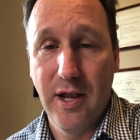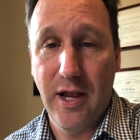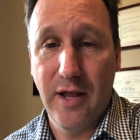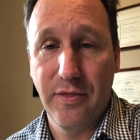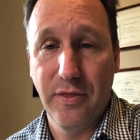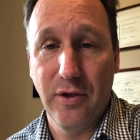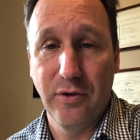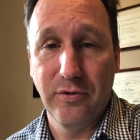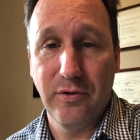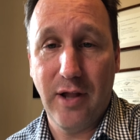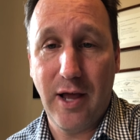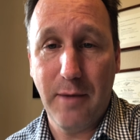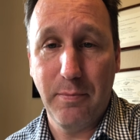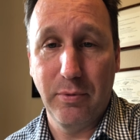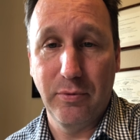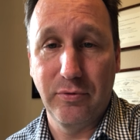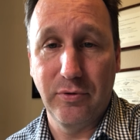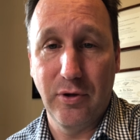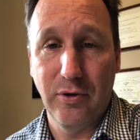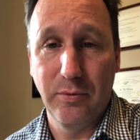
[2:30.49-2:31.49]
and those
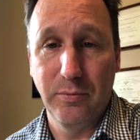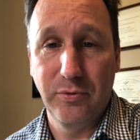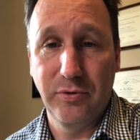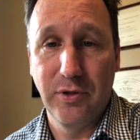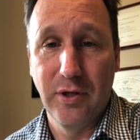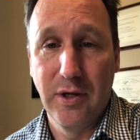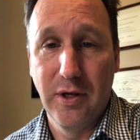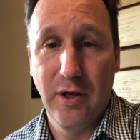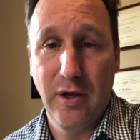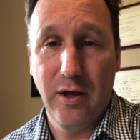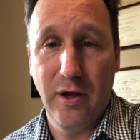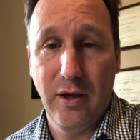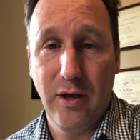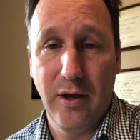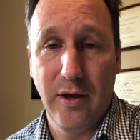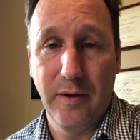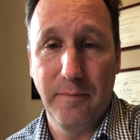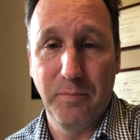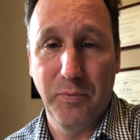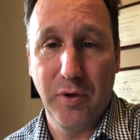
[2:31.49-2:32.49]
liposomes
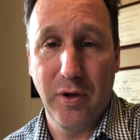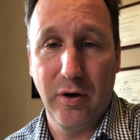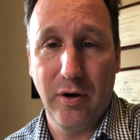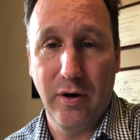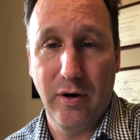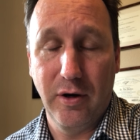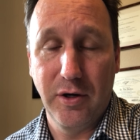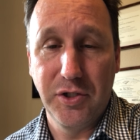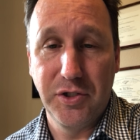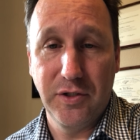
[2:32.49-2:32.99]
are